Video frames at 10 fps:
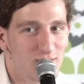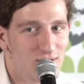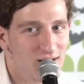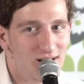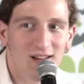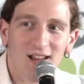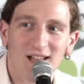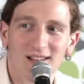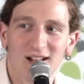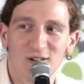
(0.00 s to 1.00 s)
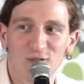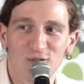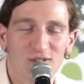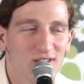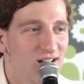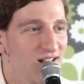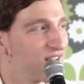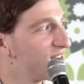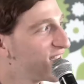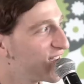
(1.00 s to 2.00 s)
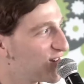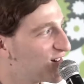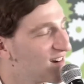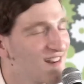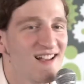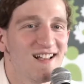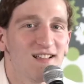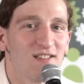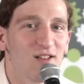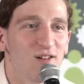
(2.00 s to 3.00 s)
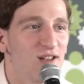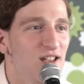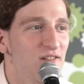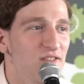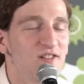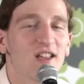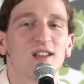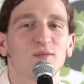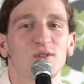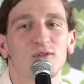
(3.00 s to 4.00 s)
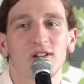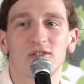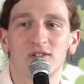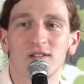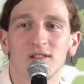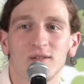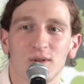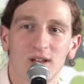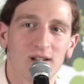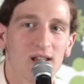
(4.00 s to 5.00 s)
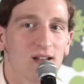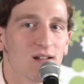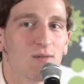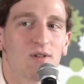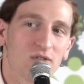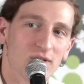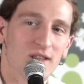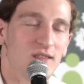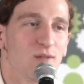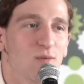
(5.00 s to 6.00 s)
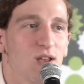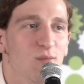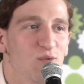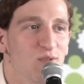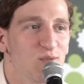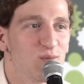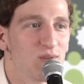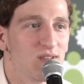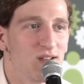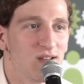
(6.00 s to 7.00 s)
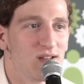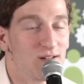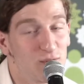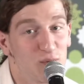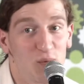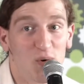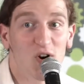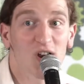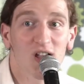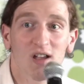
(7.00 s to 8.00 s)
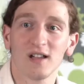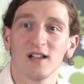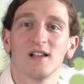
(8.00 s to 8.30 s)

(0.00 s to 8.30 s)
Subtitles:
us online and are not here. So if there's any more questions, we can take a question and then we can move on with the group work.